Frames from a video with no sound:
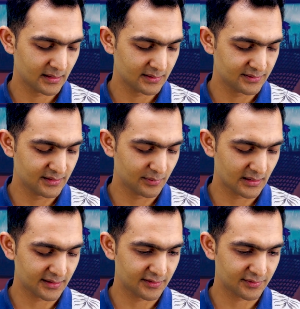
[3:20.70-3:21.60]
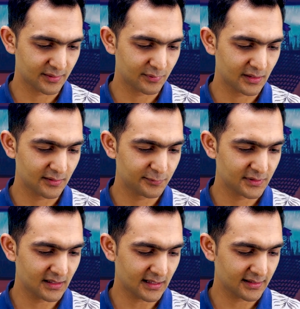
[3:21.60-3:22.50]
Gmail address and
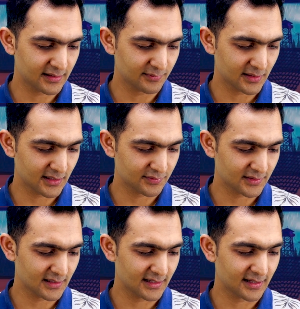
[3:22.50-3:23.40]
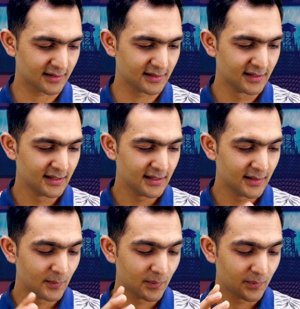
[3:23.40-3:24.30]
everything, I'm canceling again.
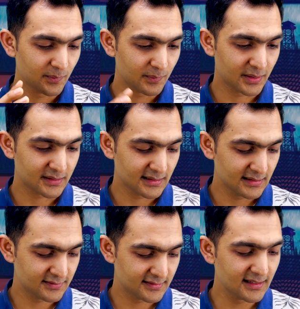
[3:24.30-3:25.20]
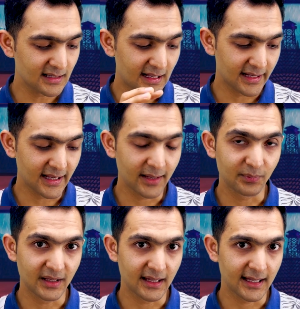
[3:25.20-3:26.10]
But still I have
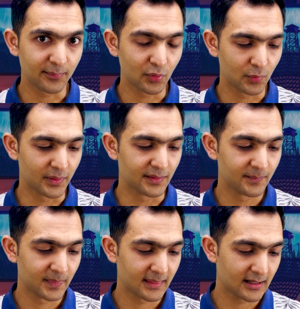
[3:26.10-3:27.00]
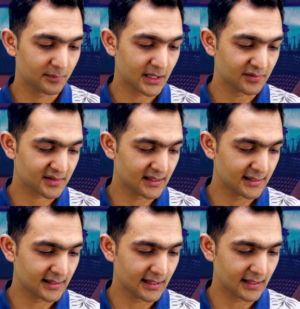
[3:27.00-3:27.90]
the app open. I'm
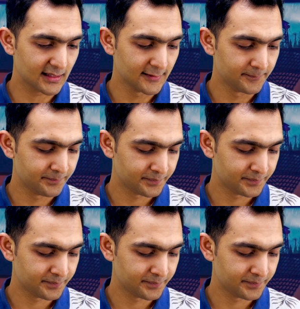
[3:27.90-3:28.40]
canceling again.